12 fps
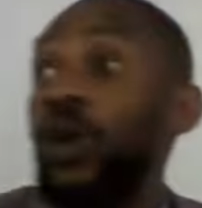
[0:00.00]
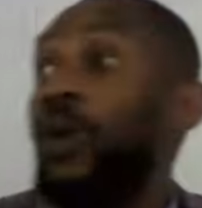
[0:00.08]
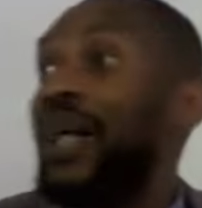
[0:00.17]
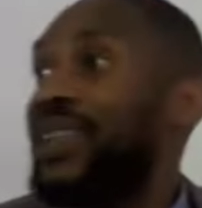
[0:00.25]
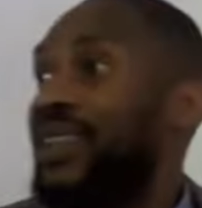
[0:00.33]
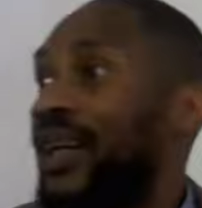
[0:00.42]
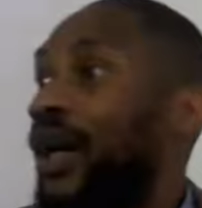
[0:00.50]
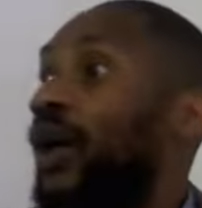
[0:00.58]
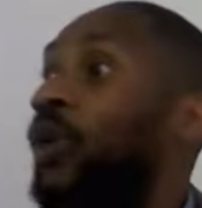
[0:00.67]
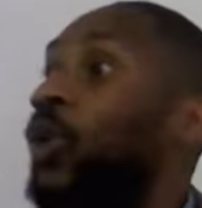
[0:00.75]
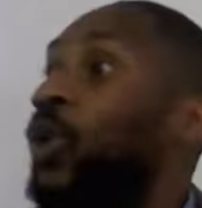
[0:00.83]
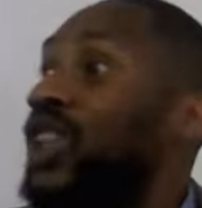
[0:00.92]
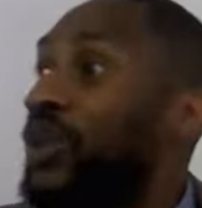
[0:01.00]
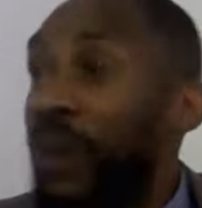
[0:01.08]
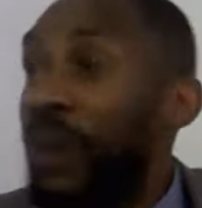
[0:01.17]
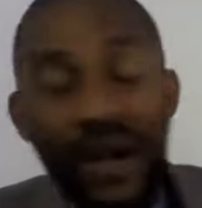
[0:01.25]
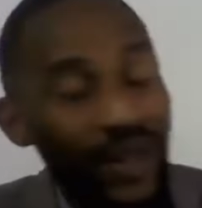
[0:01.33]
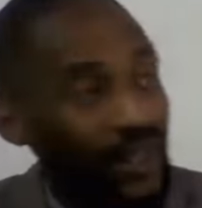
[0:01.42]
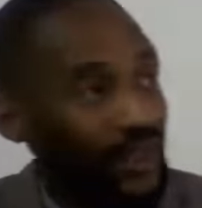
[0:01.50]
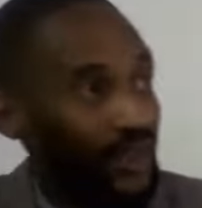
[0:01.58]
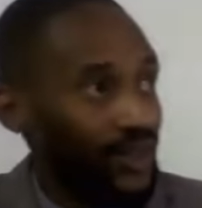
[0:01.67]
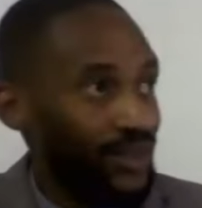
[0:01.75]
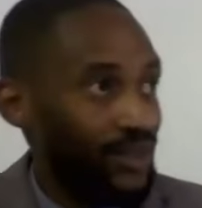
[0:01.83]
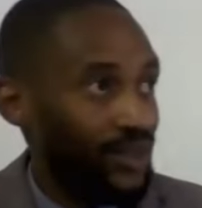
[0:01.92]
well, what? We'll spare it.
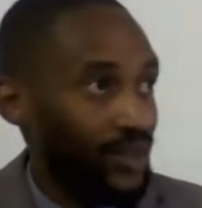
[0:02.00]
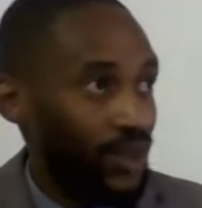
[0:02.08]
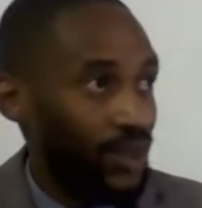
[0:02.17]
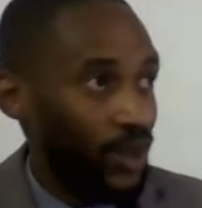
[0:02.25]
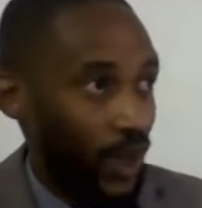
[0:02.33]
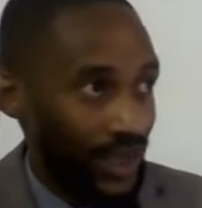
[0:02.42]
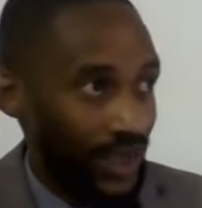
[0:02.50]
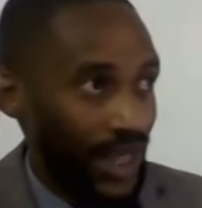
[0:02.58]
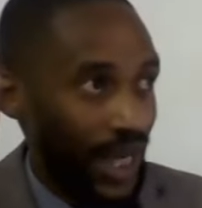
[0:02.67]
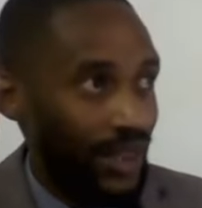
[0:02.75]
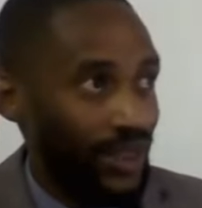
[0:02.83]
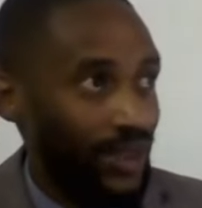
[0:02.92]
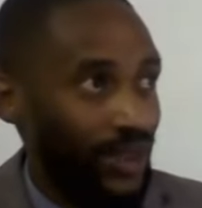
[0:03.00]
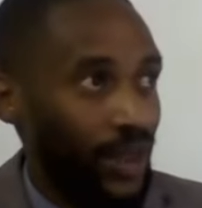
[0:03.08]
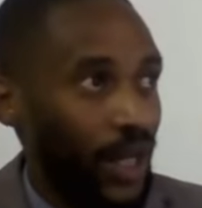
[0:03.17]
You understand?